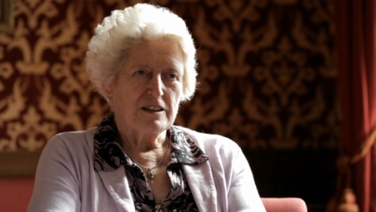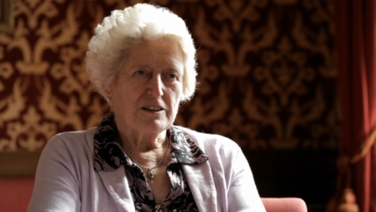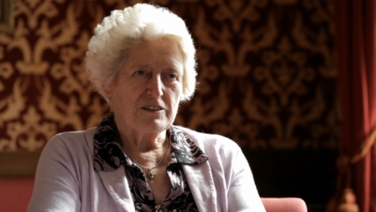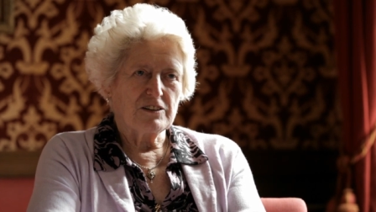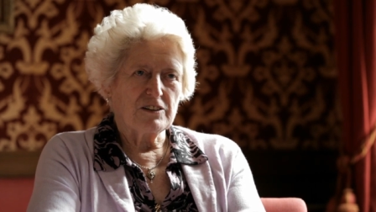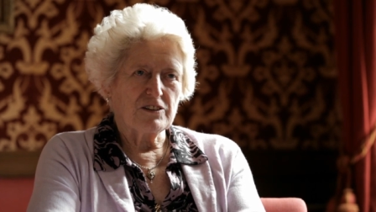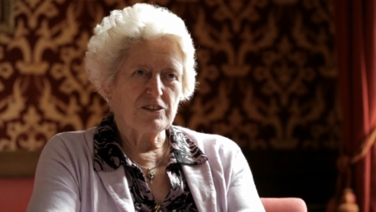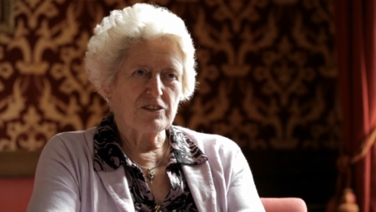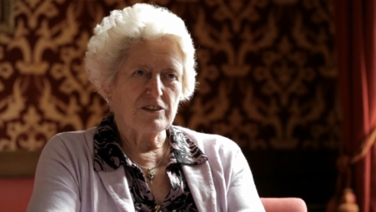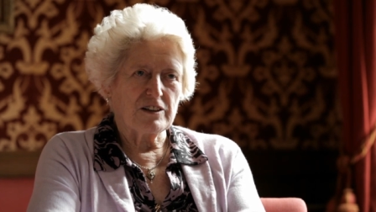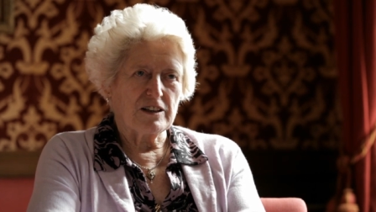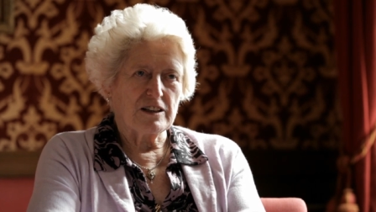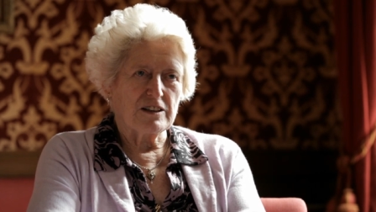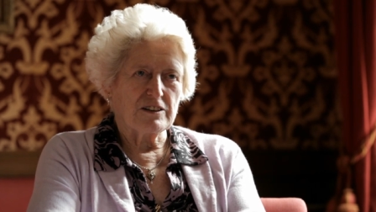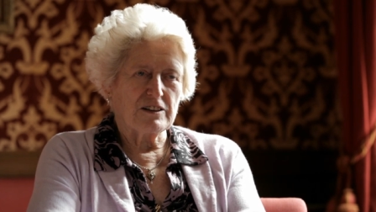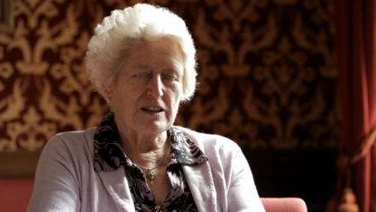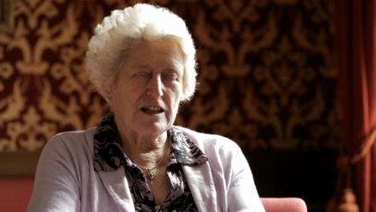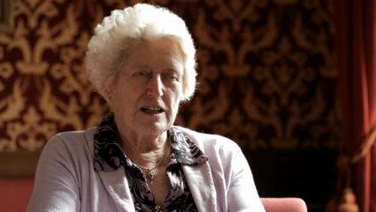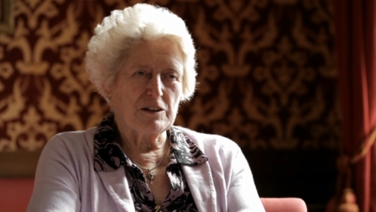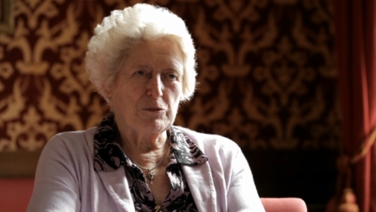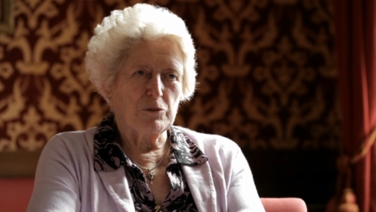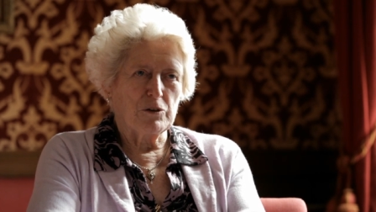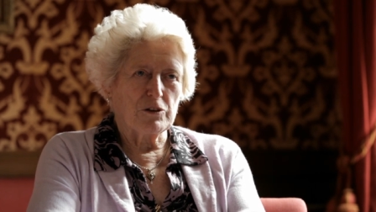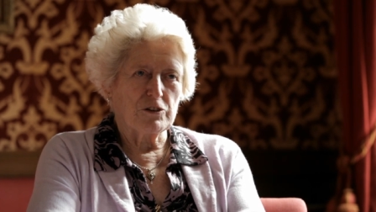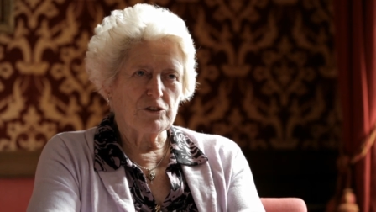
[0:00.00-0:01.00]
And he said,
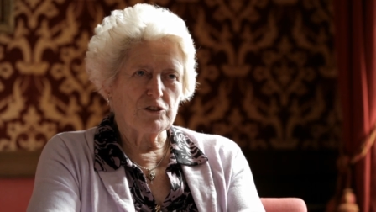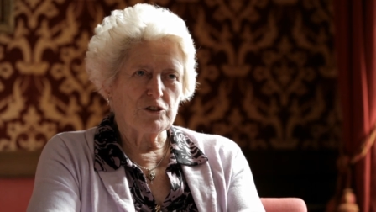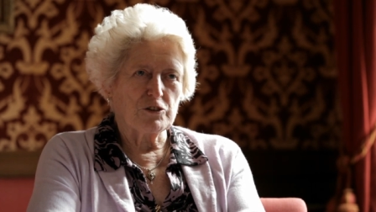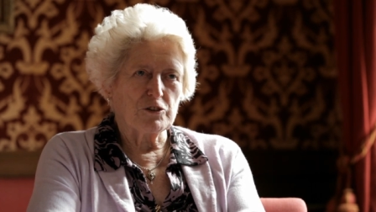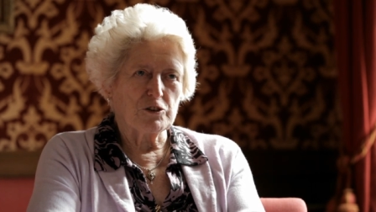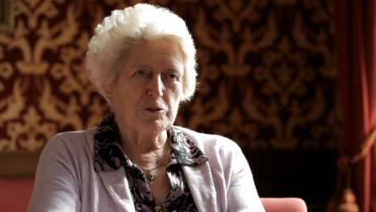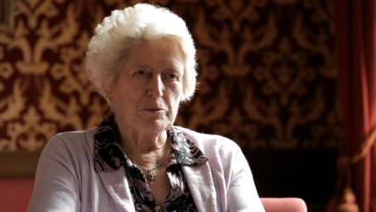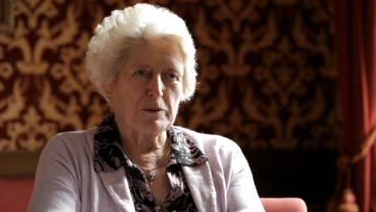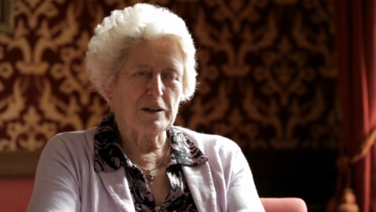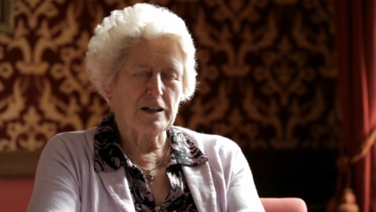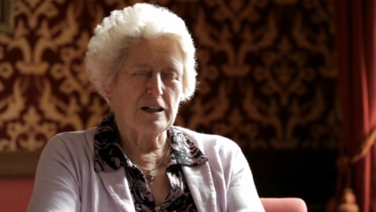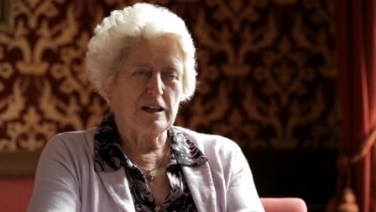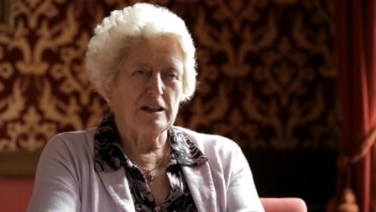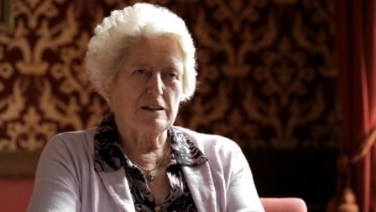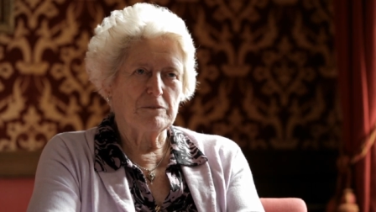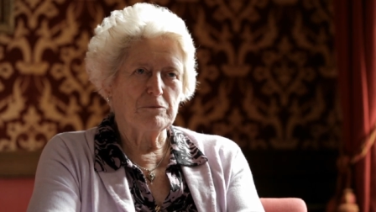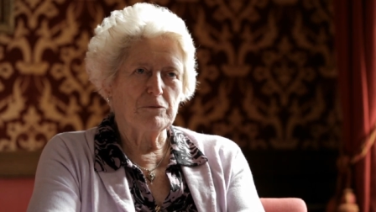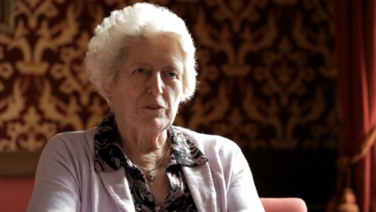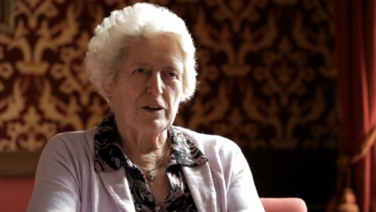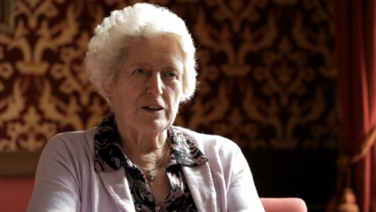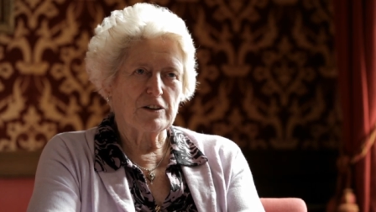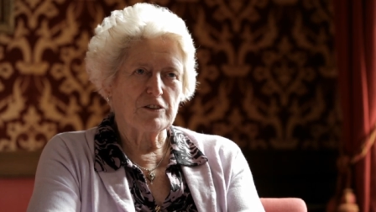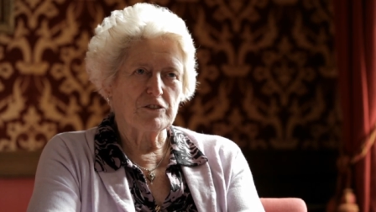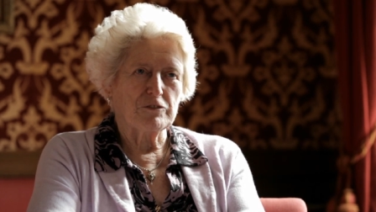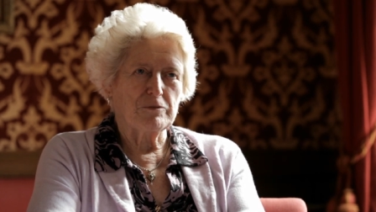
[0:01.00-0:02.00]
I want you to
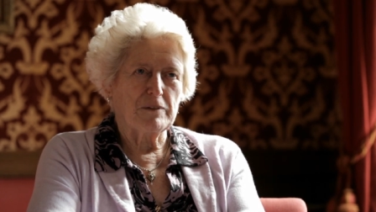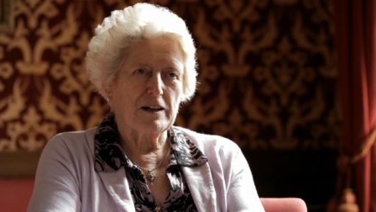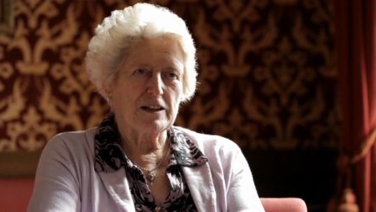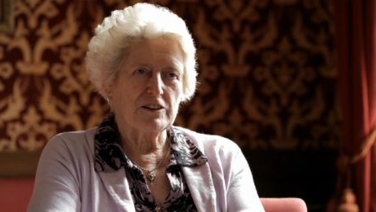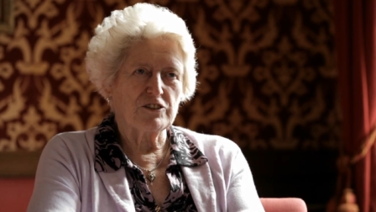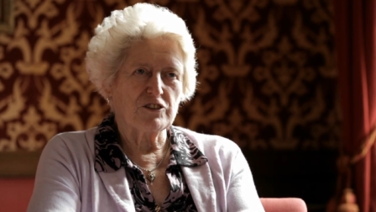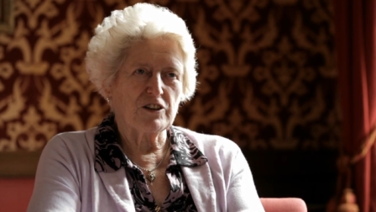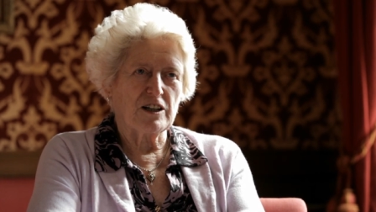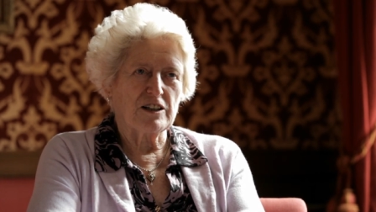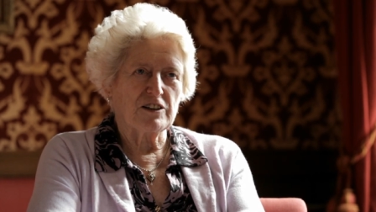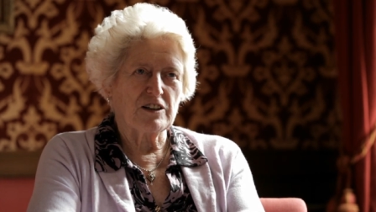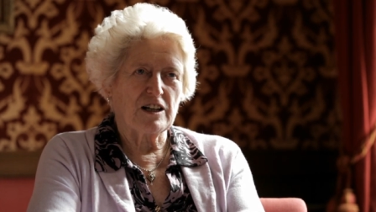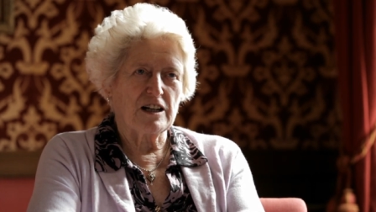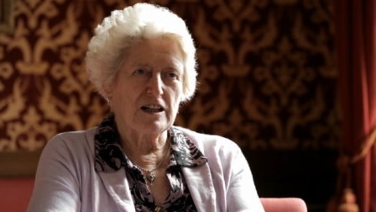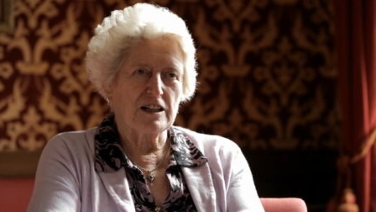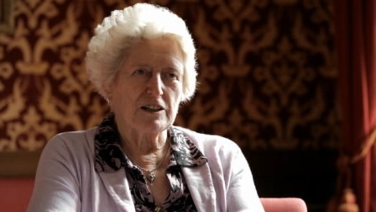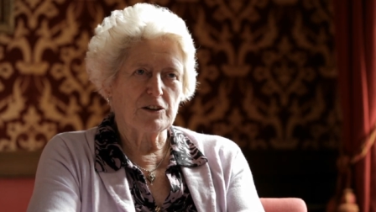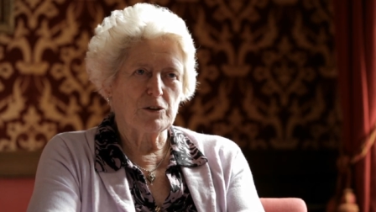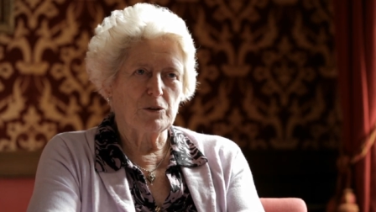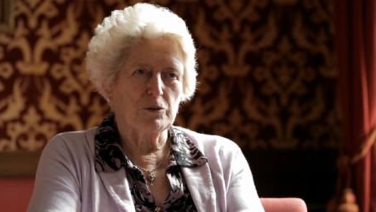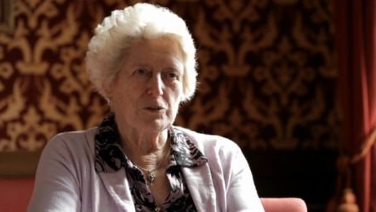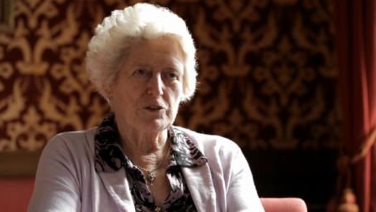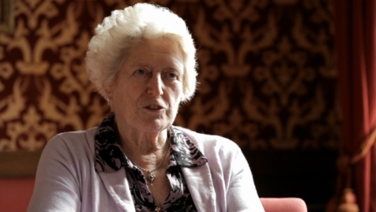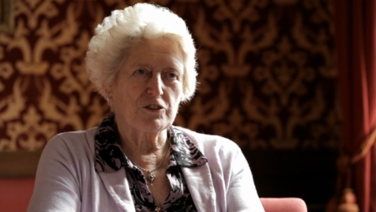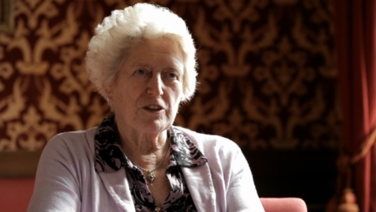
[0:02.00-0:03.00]
become one of my High
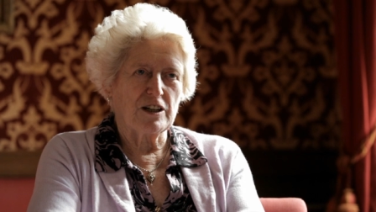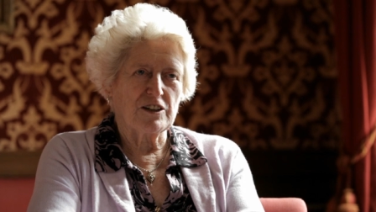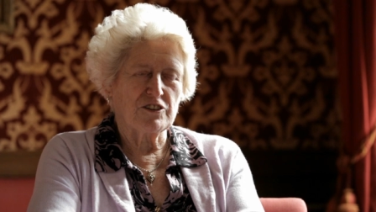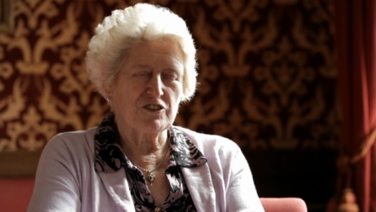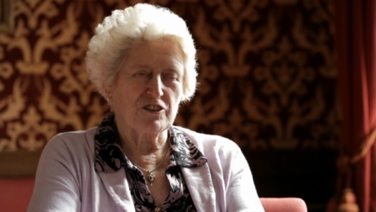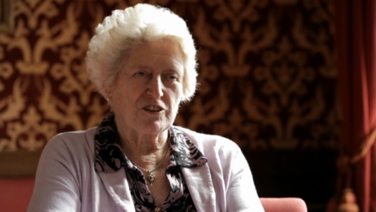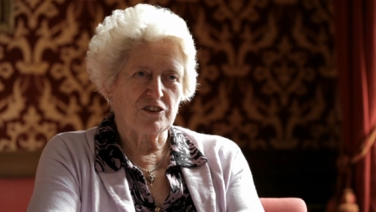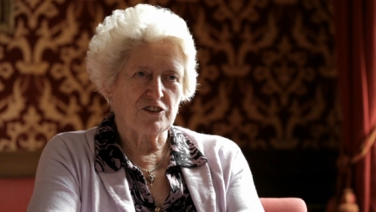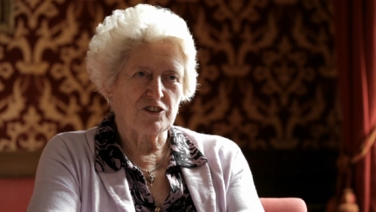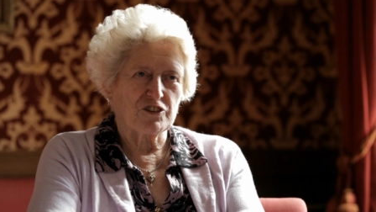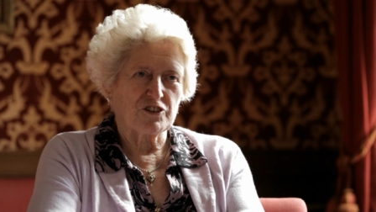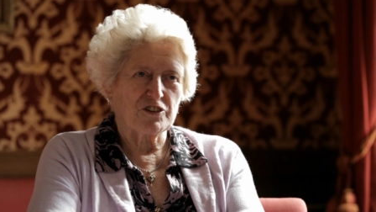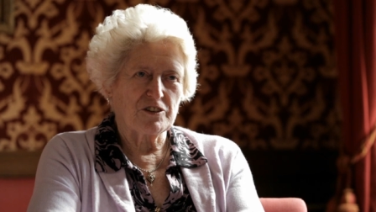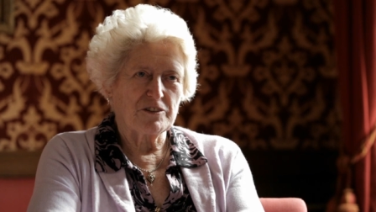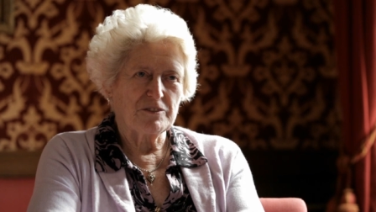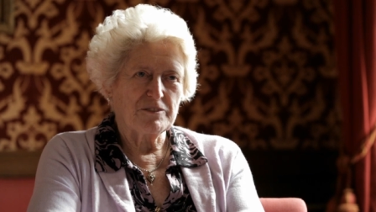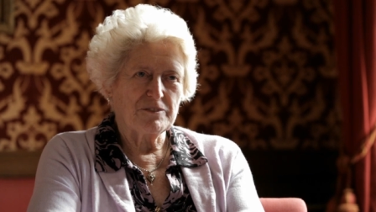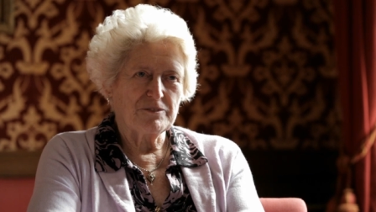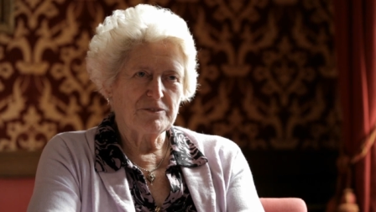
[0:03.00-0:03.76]
Court judges.